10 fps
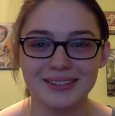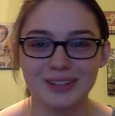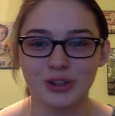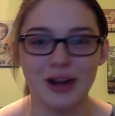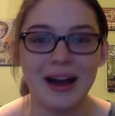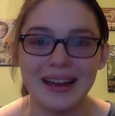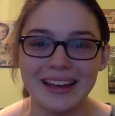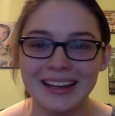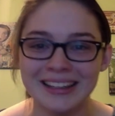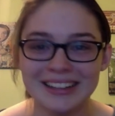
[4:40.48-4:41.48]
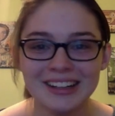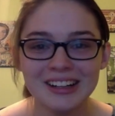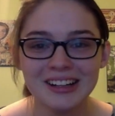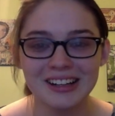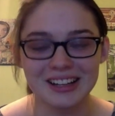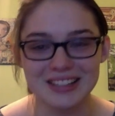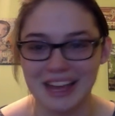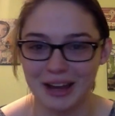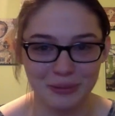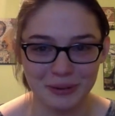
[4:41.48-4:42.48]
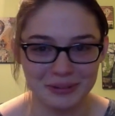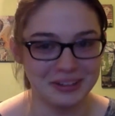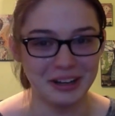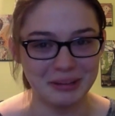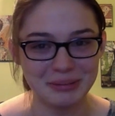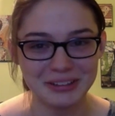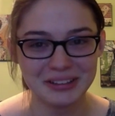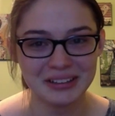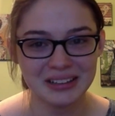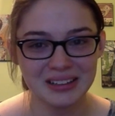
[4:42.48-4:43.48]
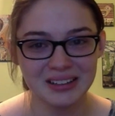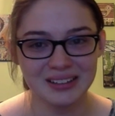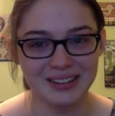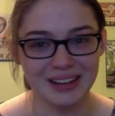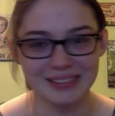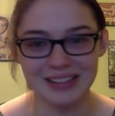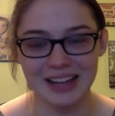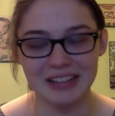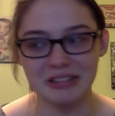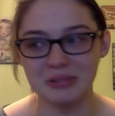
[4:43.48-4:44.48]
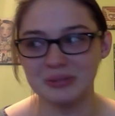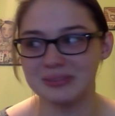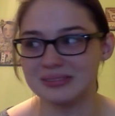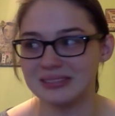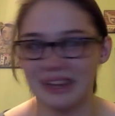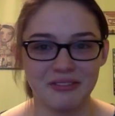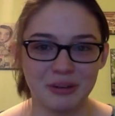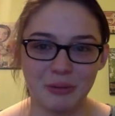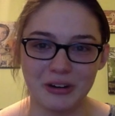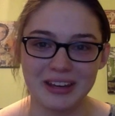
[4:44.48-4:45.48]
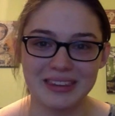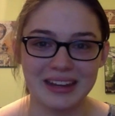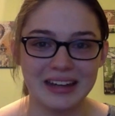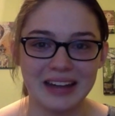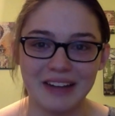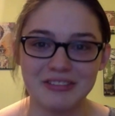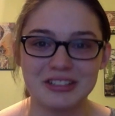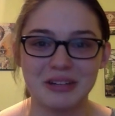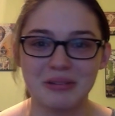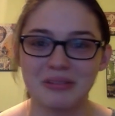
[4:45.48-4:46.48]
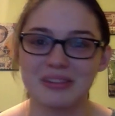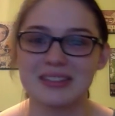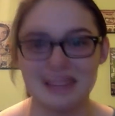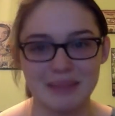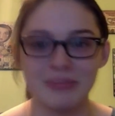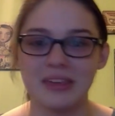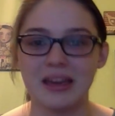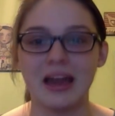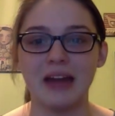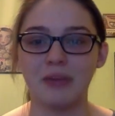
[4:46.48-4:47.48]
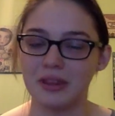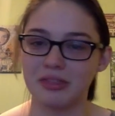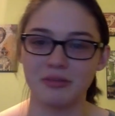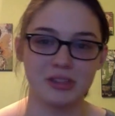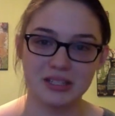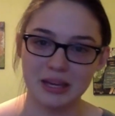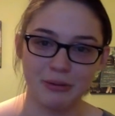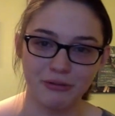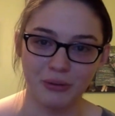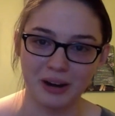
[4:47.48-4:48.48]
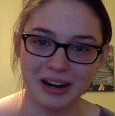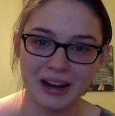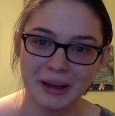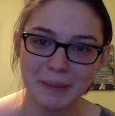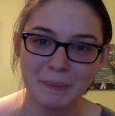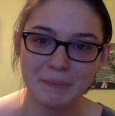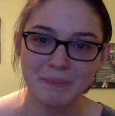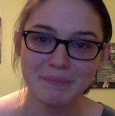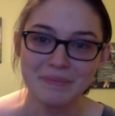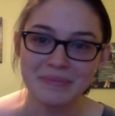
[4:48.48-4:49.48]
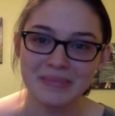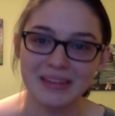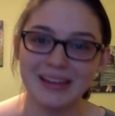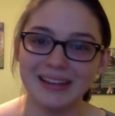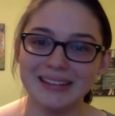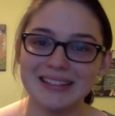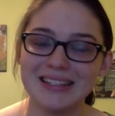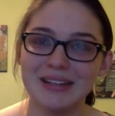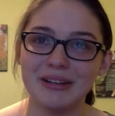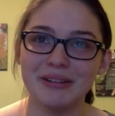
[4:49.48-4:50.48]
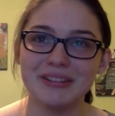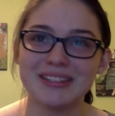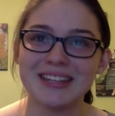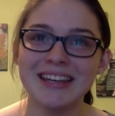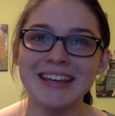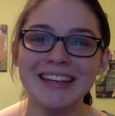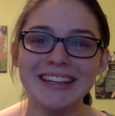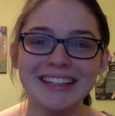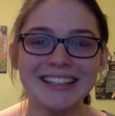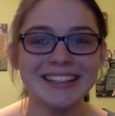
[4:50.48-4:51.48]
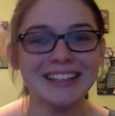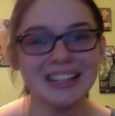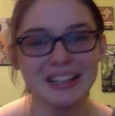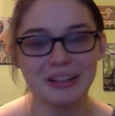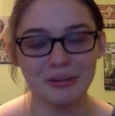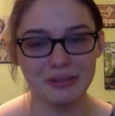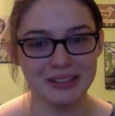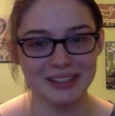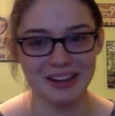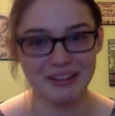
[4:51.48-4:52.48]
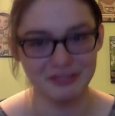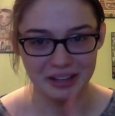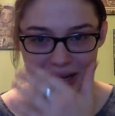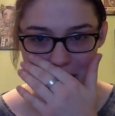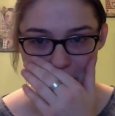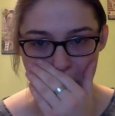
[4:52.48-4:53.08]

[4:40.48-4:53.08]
cry because I had woken up. I knew every morning that I'd have to go through the same thing I'd went through the day before. And it was really not fun.